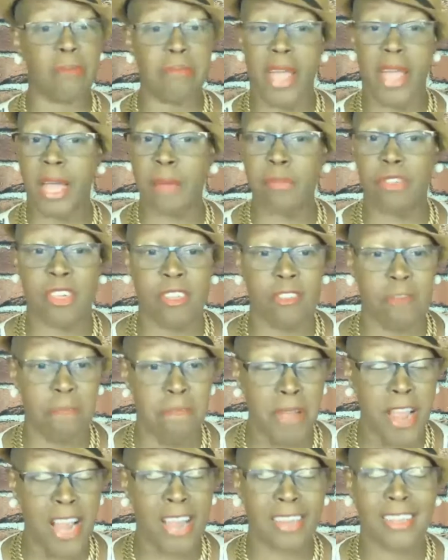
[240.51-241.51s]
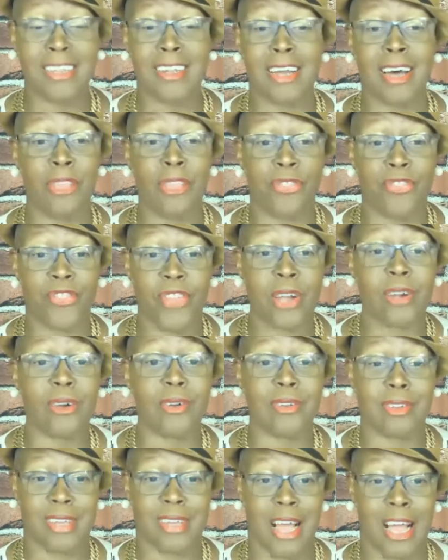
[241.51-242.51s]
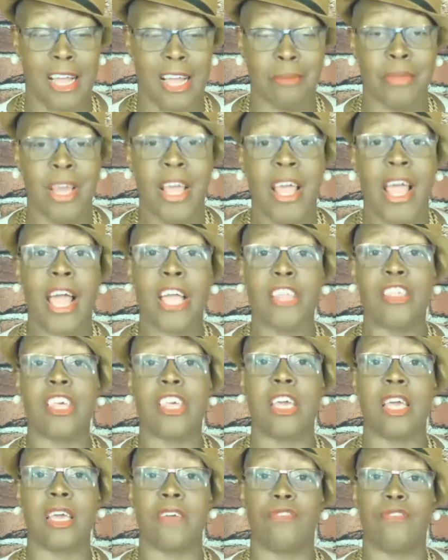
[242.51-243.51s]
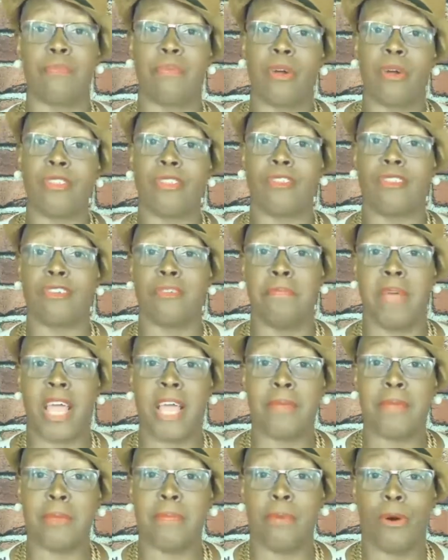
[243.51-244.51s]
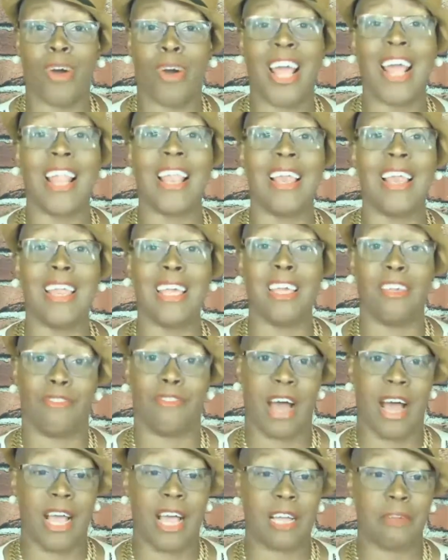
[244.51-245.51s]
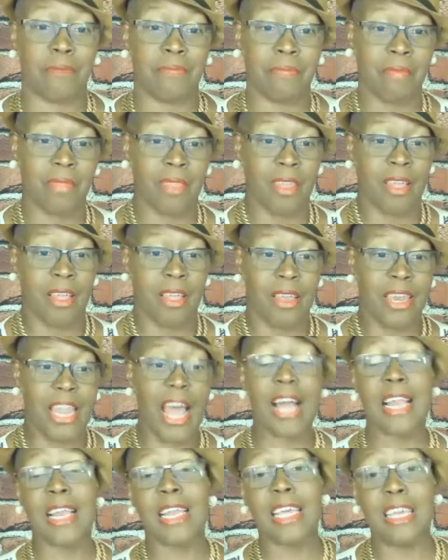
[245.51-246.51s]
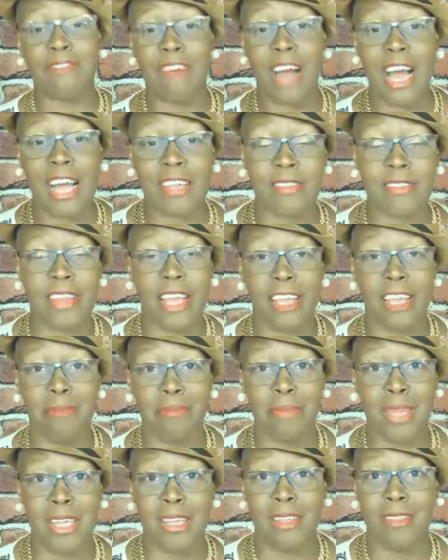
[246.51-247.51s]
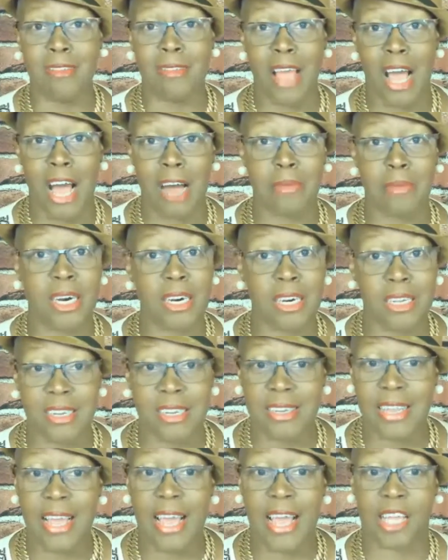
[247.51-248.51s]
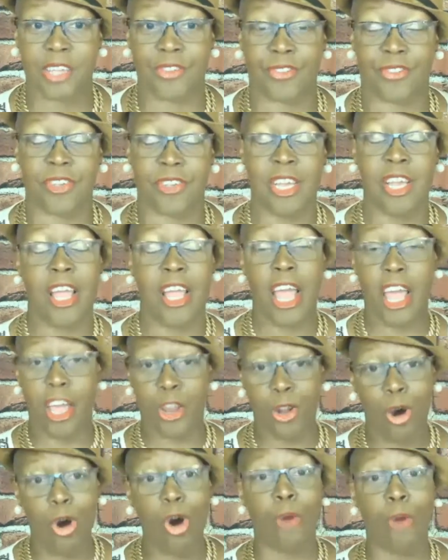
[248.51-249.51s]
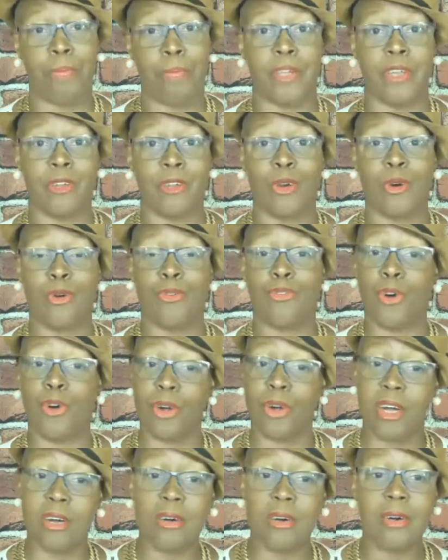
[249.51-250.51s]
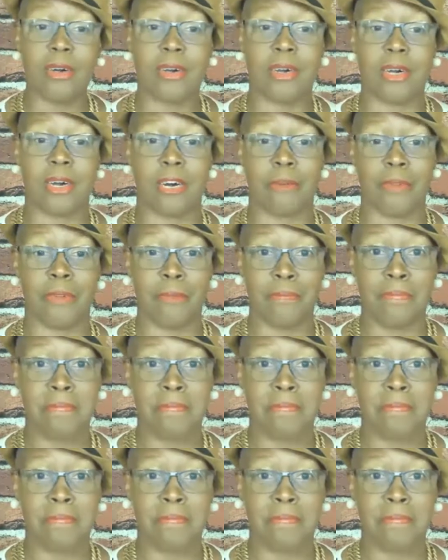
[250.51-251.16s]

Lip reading: you, ma'am. She's pregnant a 3rd time, and she gives birth to baby boy Levi. Now, Levi's name means I'm unattached and hoping for a hookup.